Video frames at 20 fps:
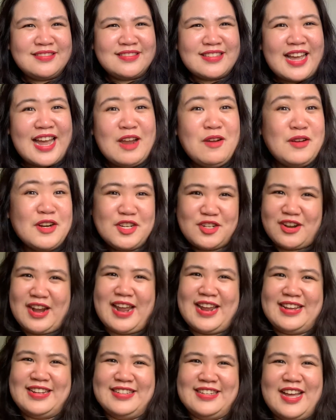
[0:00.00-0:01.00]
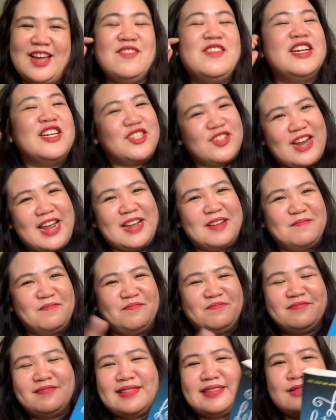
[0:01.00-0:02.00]
I want to try. I'm gonna try.
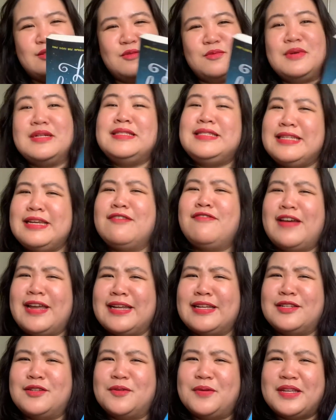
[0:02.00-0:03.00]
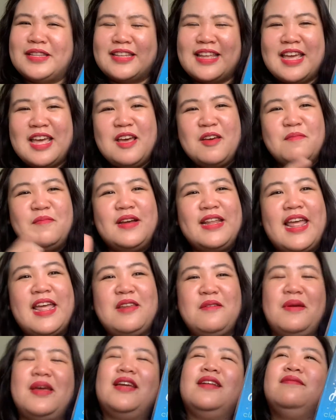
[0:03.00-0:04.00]
We'll see if I can do it. But
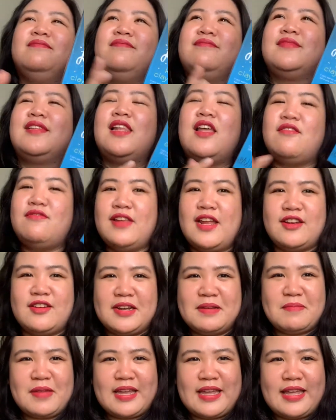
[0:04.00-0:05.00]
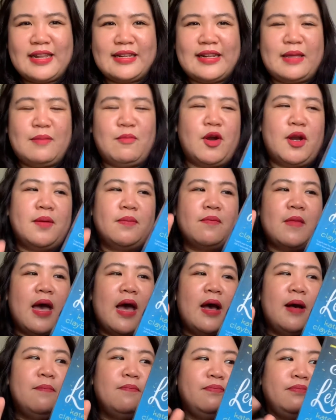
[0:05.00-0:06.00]
anyway, Love Lettering by Kate Claiborne.
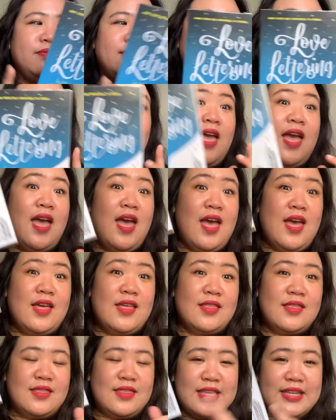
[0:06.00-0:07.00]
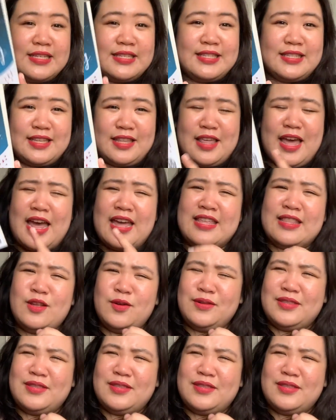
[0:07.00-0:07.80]
This, I don't